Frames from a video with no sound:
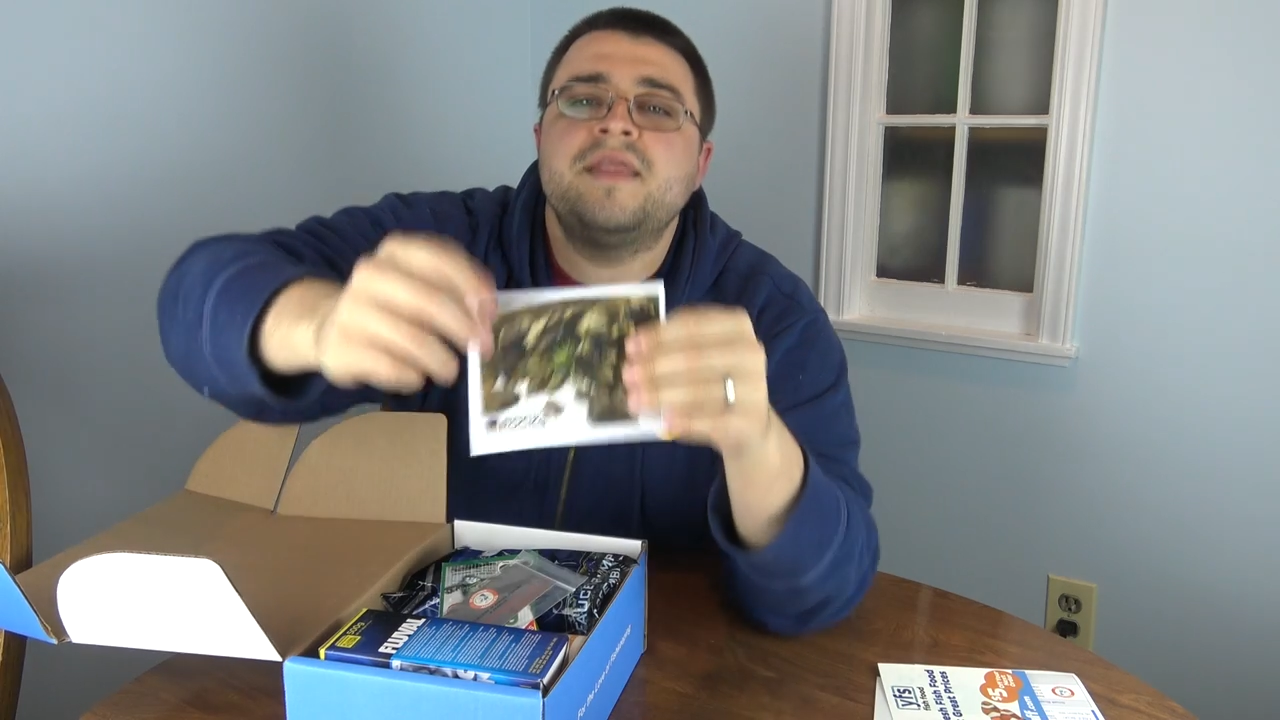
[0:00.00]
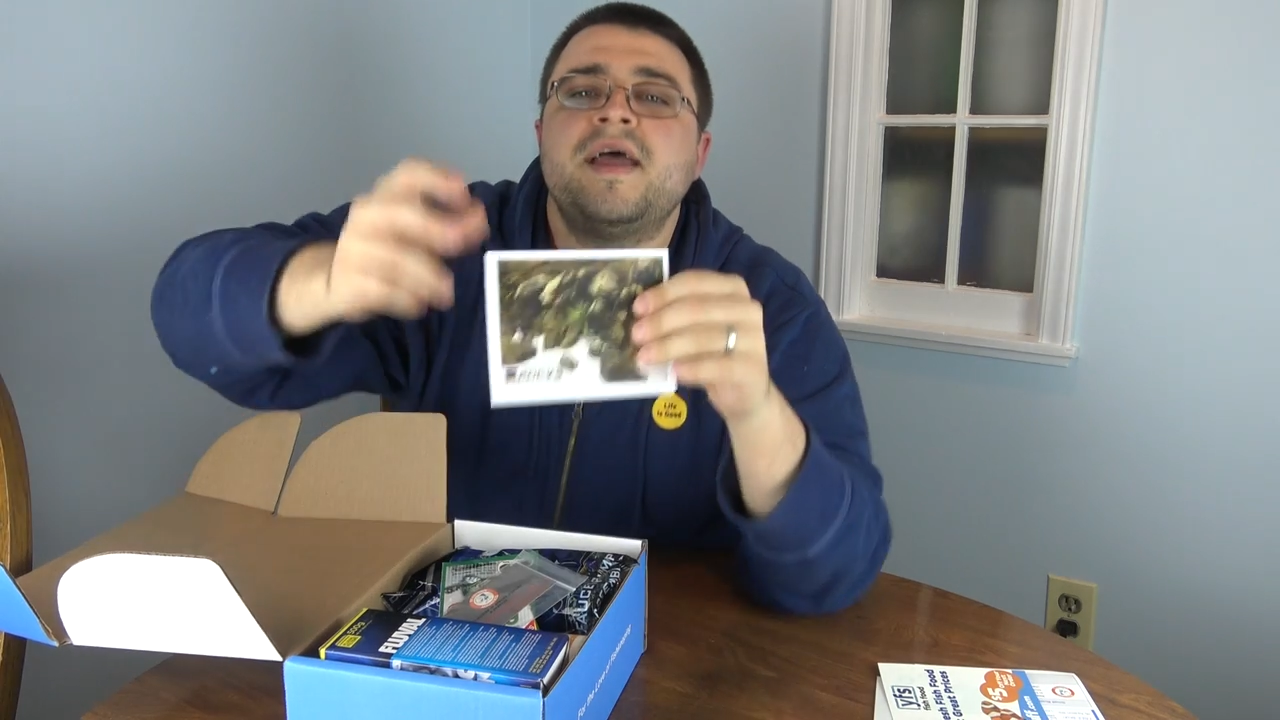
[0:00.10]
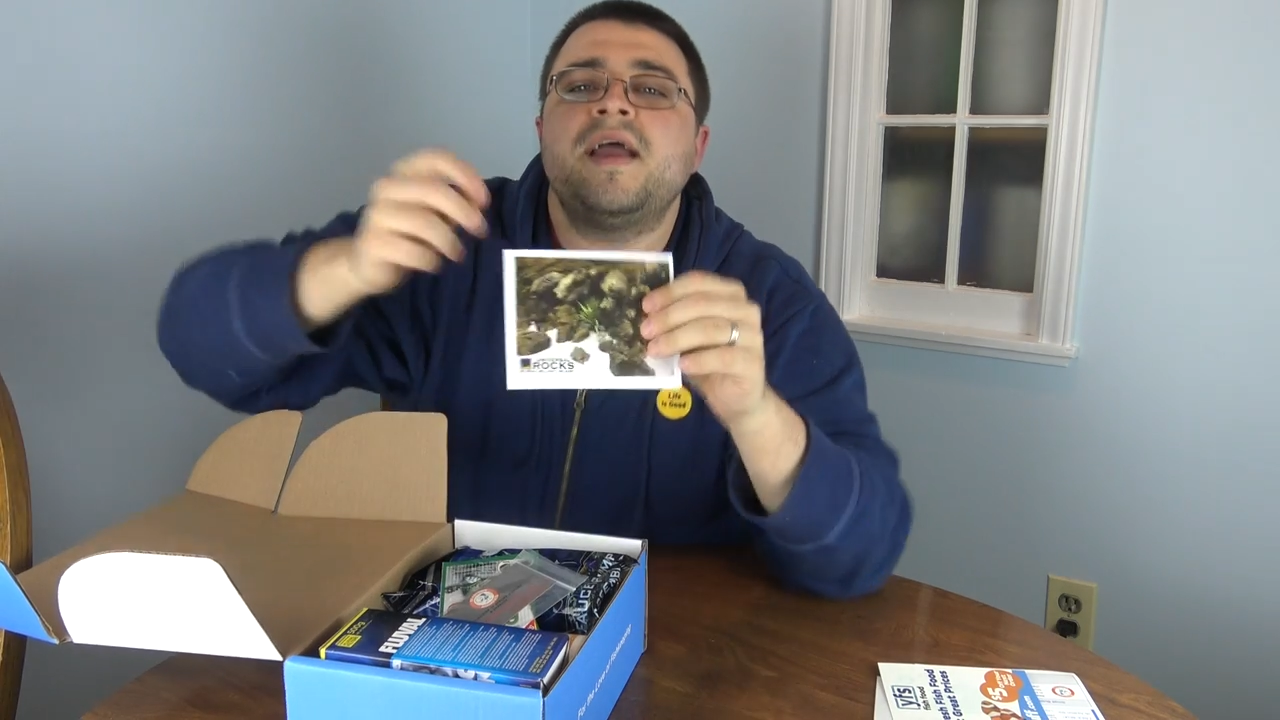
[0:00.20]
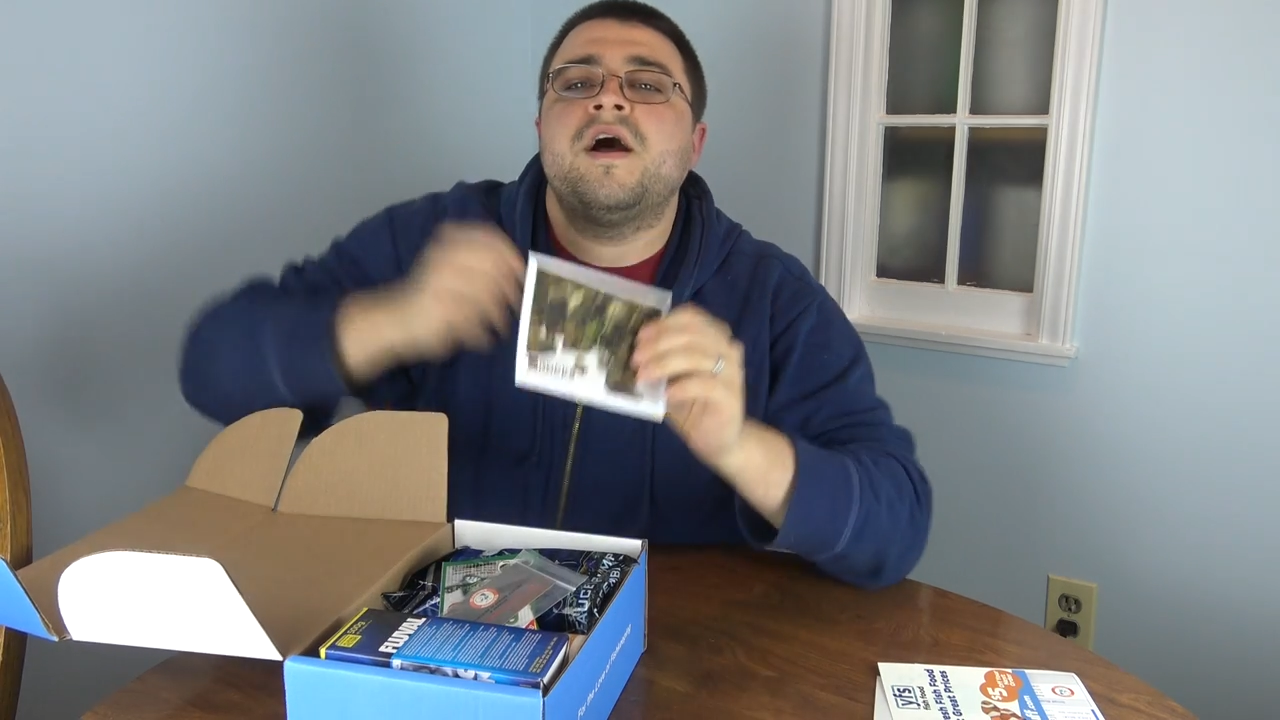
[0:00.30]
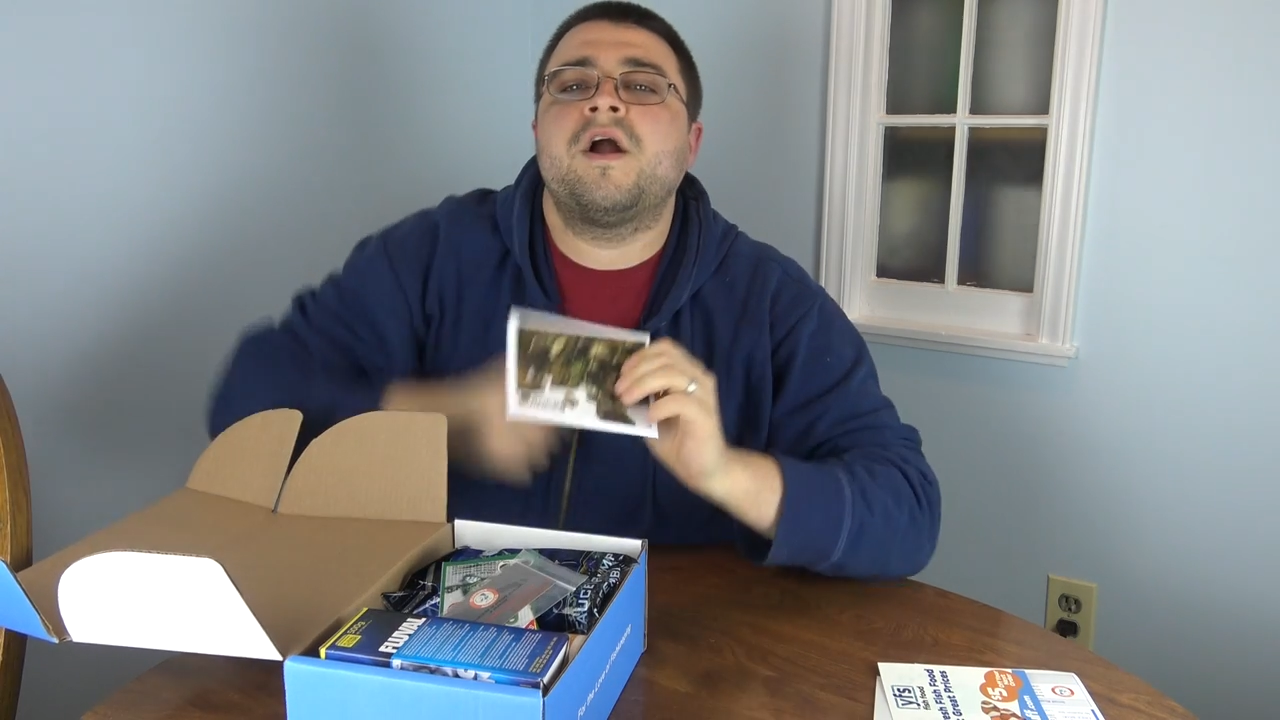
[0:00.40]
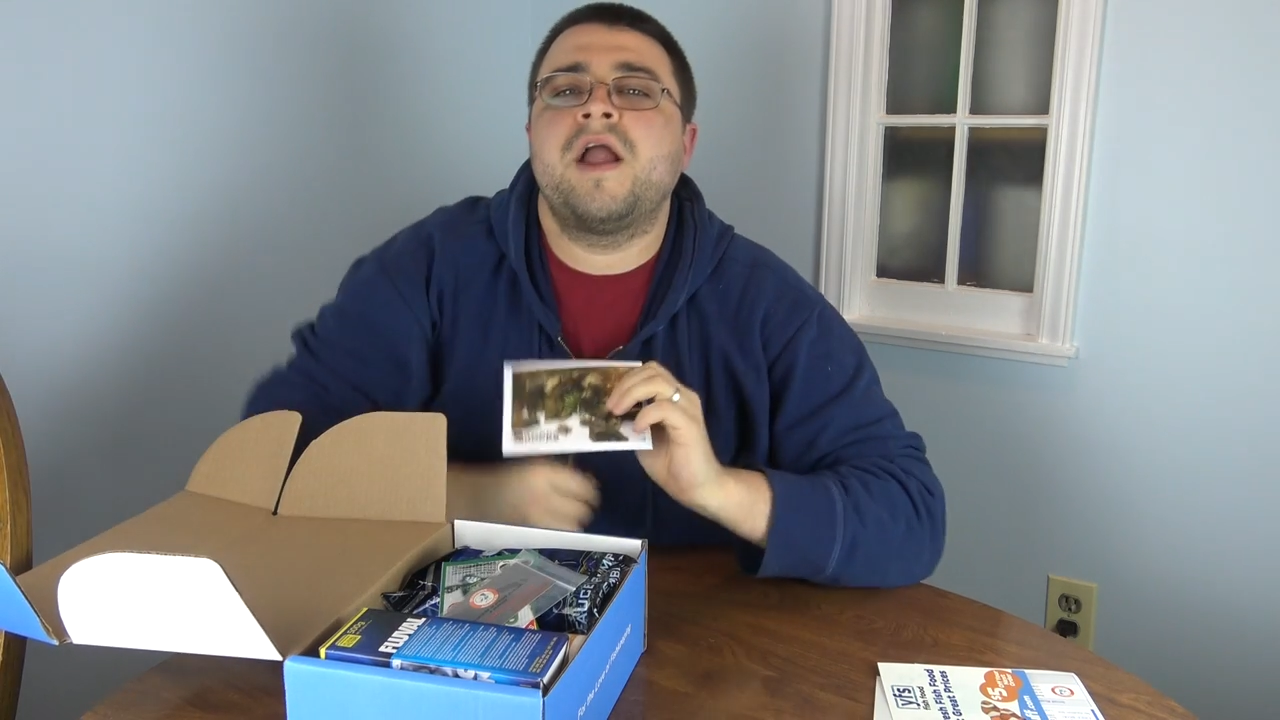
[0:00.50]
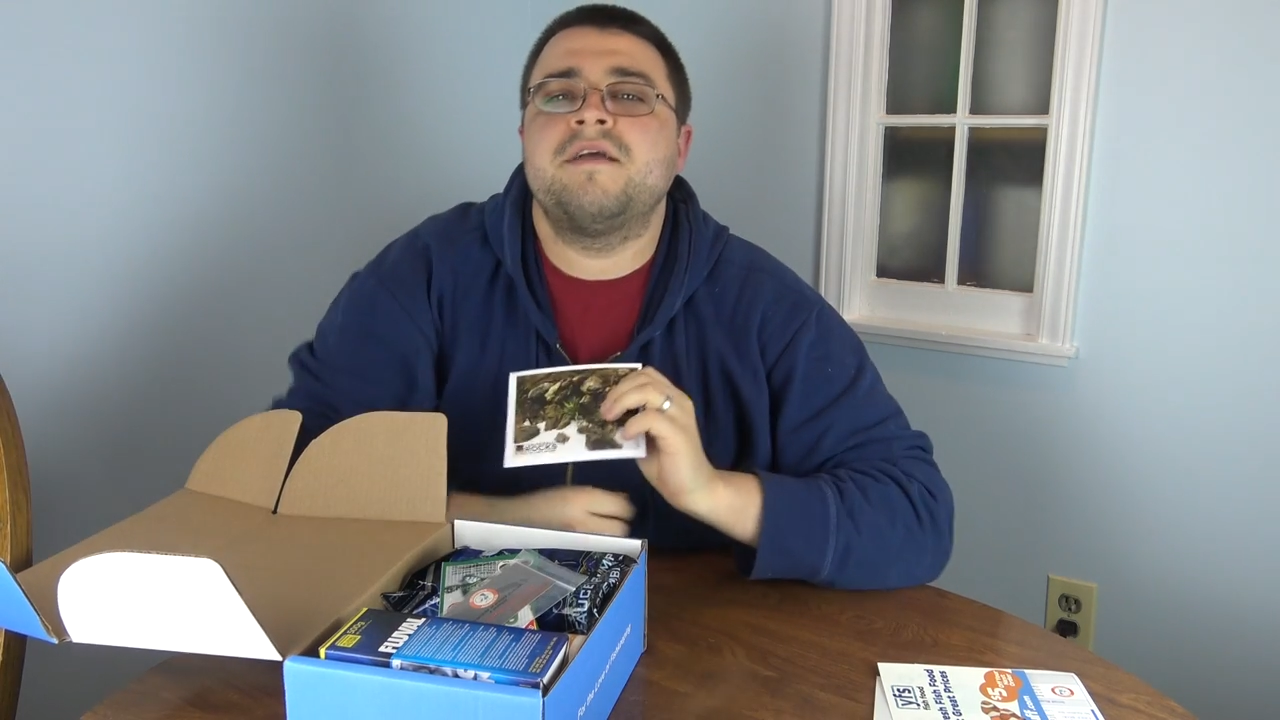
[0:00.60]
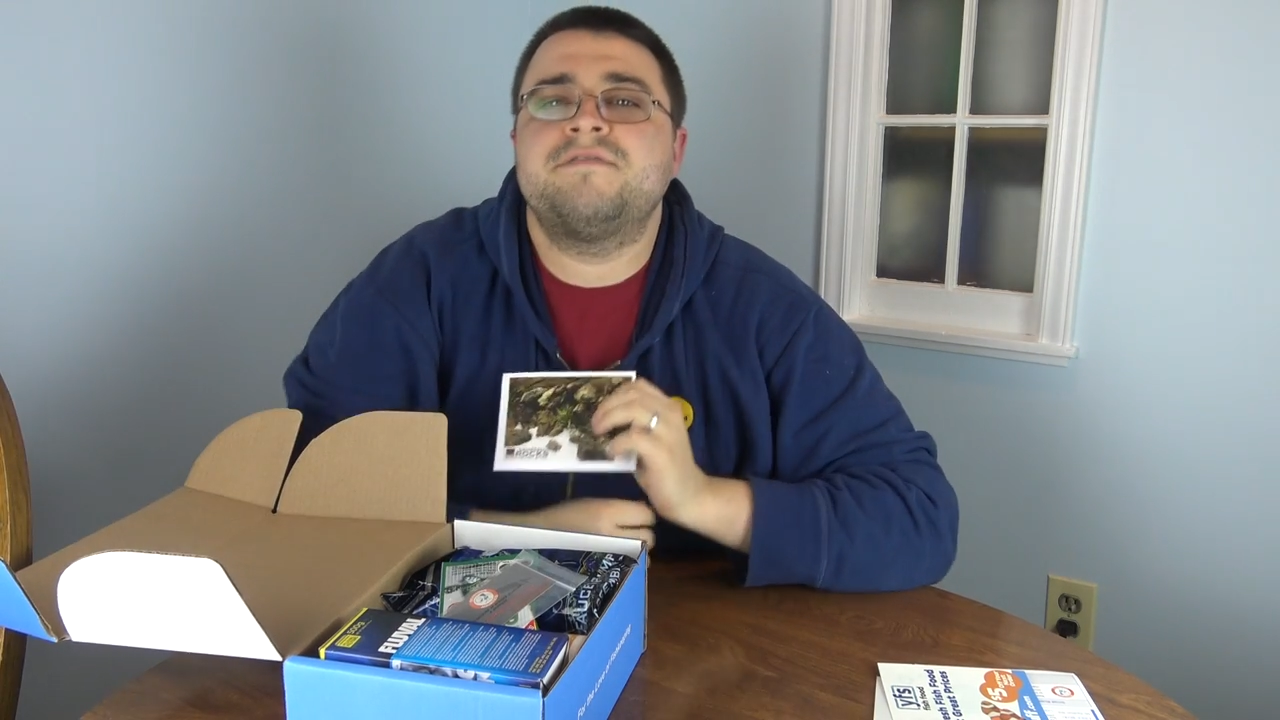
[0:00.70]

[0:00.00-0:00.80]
they are a